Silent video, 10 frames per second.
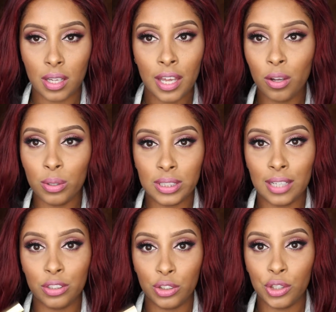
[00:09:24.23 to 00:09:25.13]
it goes
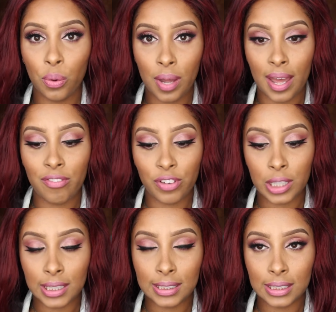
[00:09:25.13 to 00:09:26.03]
on so
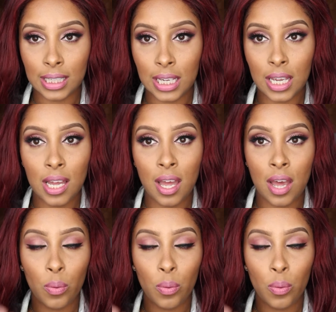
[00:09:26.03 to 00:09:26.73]
effortlessly